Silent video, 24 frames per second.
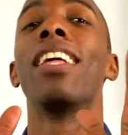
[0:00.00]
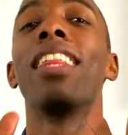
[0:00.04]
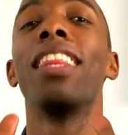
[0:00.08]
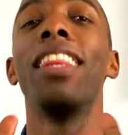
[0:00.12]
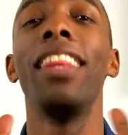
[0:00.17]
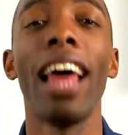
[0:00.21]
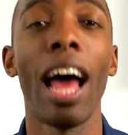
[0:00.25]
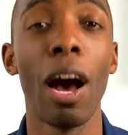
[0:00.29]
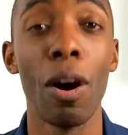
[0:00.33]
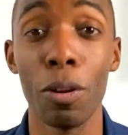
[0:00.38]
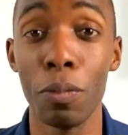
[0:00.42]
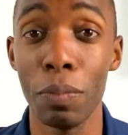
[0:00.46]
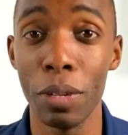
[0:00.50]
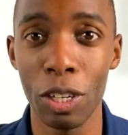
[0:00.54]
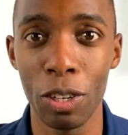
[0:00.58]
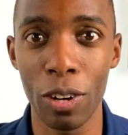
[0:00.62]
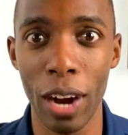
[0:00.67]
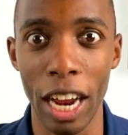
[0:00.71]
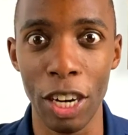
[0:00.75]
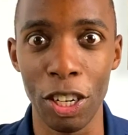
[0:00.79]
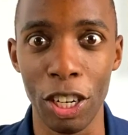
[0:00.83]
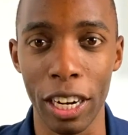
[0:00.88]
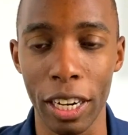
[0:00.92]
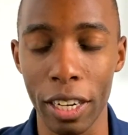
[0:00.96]
that would be
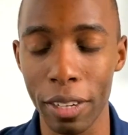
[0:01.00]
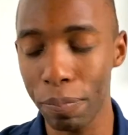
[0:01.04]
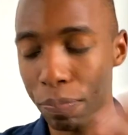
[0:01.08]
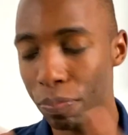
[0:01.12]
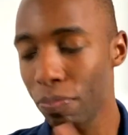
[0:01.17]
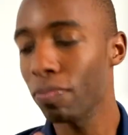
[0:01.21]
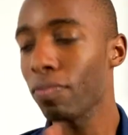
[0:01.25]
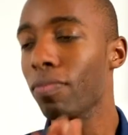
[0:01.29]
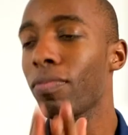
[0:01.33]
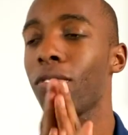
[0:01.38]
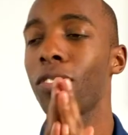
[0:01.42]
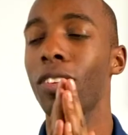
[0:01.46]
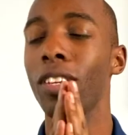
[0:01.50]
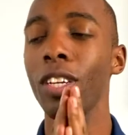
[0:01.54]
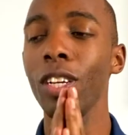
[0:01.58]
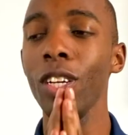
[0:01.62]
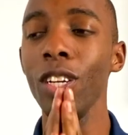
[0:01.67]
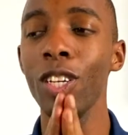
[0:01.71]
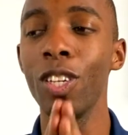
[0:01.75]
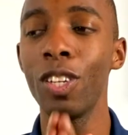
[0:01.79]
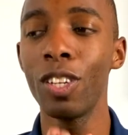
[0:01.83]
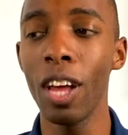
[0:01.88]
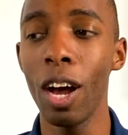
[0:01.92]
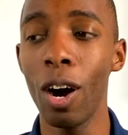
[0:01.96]
tragic.
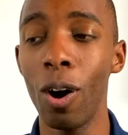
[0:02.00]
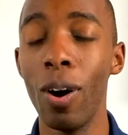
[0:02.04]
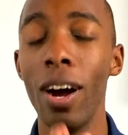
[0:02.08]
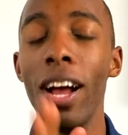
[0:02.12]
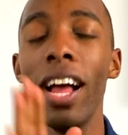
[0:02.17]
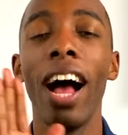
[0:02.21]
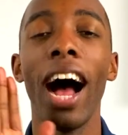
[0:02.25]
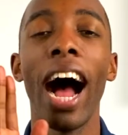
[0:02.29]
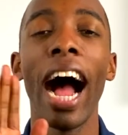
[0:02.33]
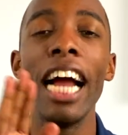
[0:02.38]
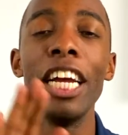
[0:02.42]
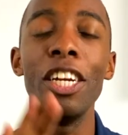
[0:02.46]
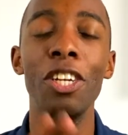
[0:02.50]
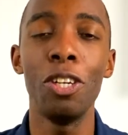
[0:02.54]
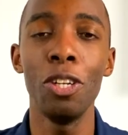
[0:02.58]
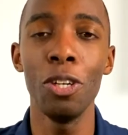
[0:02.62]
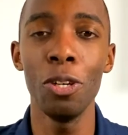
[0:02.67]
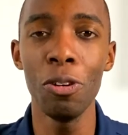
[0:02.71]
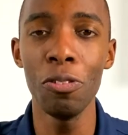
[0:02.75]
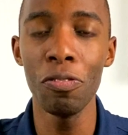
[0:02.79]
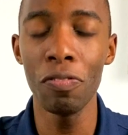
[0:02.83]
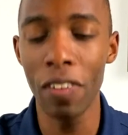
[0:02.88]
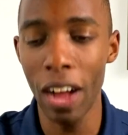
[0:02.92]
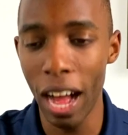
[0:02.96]
So I
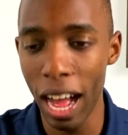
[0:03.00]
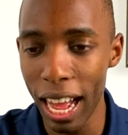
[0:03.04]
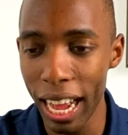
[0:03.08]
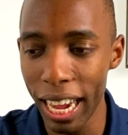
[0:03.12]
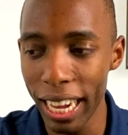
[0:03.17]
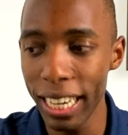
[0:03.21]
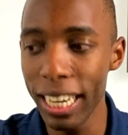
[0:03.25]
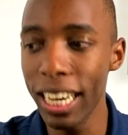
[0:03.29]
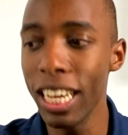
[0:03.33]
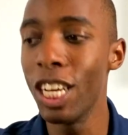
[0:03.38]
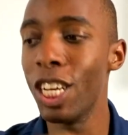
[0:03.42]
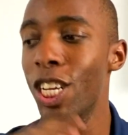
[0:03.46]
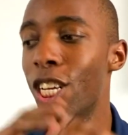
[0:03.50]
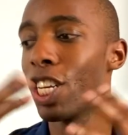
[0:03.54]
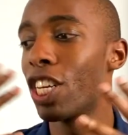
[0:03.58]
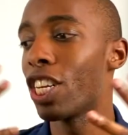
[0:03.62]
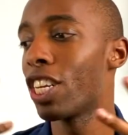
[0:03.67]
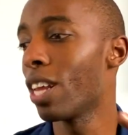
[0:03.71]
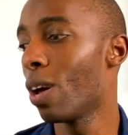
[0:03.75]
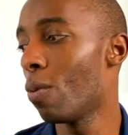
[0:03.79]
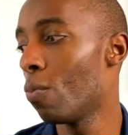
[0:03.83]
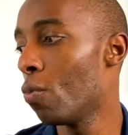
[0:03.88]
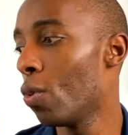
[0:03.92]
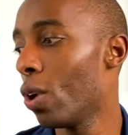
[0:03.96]
do find
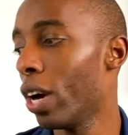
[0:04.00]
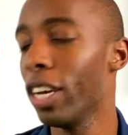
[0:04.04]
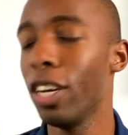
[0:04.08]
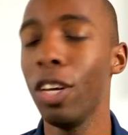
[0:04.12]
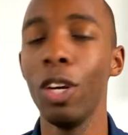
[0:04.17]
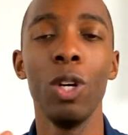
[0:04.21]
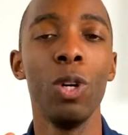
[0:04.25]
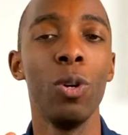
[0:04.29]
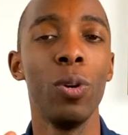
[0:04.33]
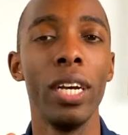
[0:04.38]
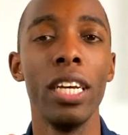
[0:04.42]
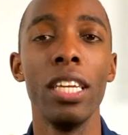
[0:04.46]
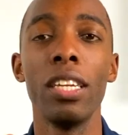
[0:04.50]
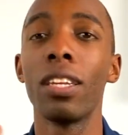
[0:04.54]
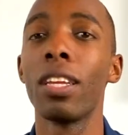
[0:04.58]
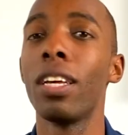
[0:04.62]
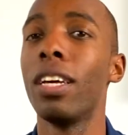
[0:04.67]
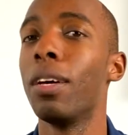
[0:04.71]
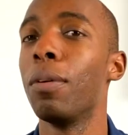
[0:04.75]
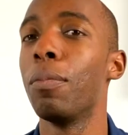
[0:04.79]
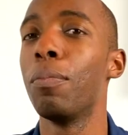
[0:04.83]
someone who is